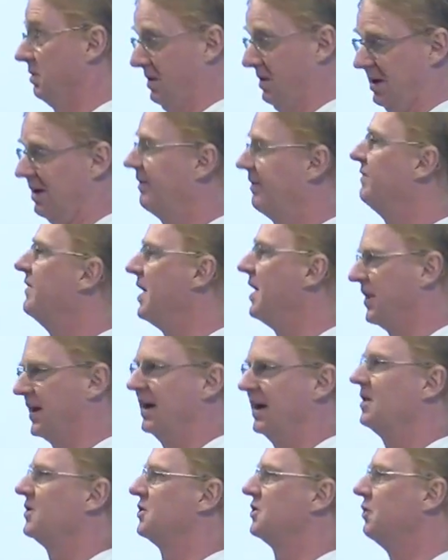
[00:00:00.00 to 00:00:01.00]
if nothing
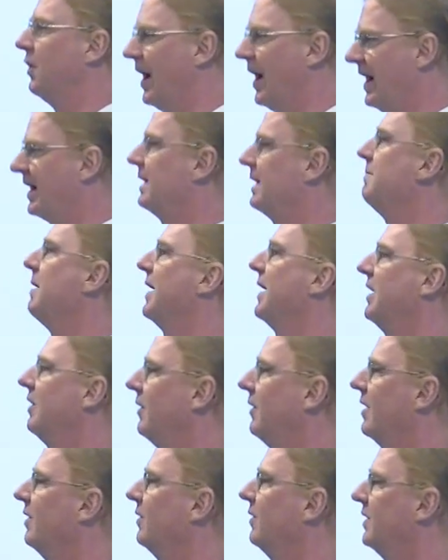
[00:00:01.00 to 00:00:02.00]
else, drag the
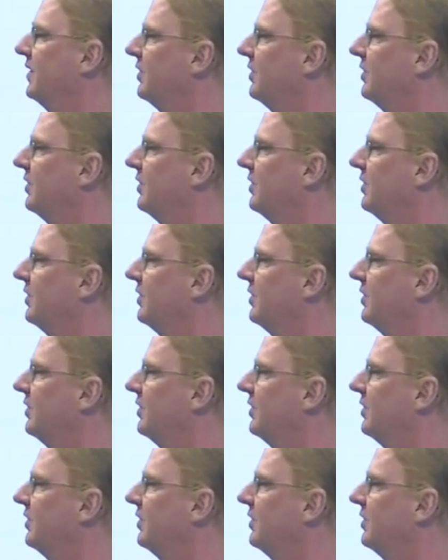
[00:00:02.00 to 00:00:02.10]
binary-only